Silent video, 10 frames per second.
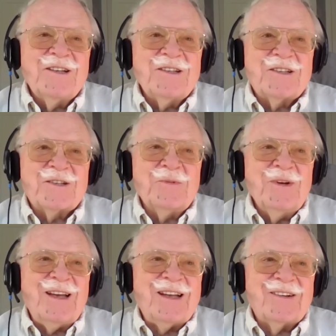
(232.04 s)
is
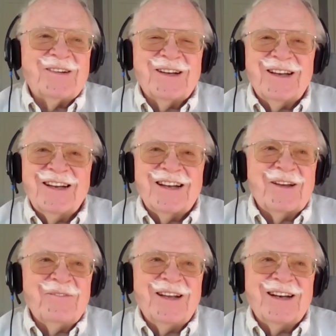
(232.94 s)
sweet, right?
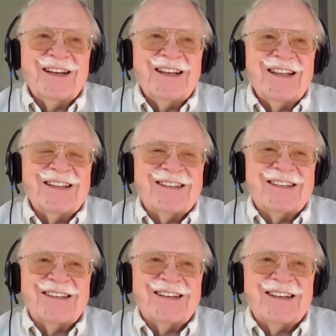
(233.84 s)
I mean,
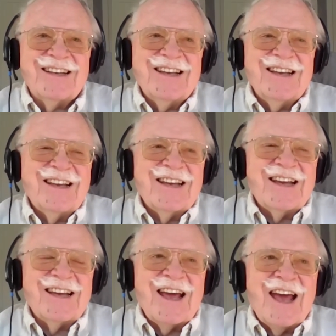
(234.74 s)
it's...
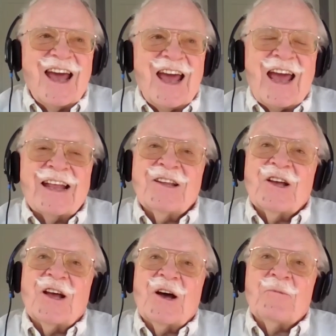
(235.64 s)
and
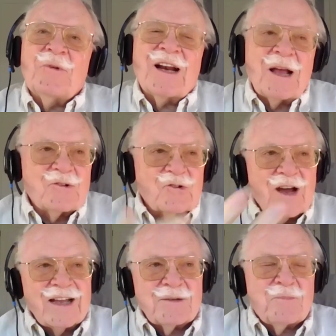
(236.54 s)
what I
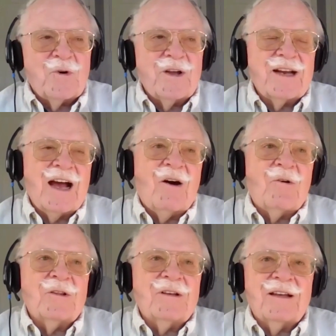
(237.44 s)
tried to point
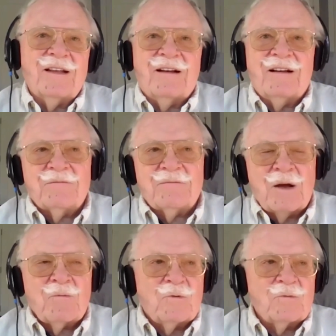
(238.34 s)
out, and
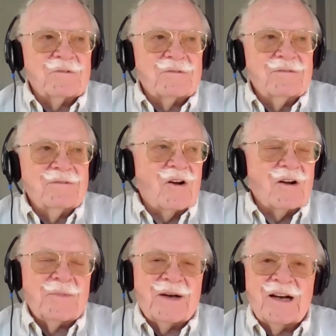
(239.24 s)
I won't
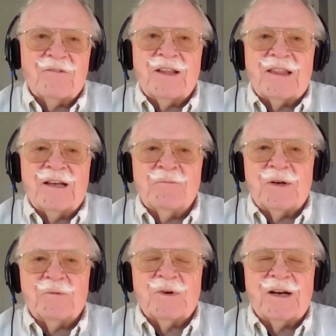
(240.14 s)
talk about everything,
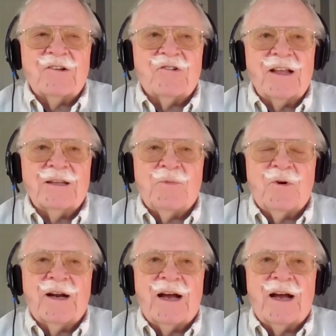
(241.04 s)
but what I tried to point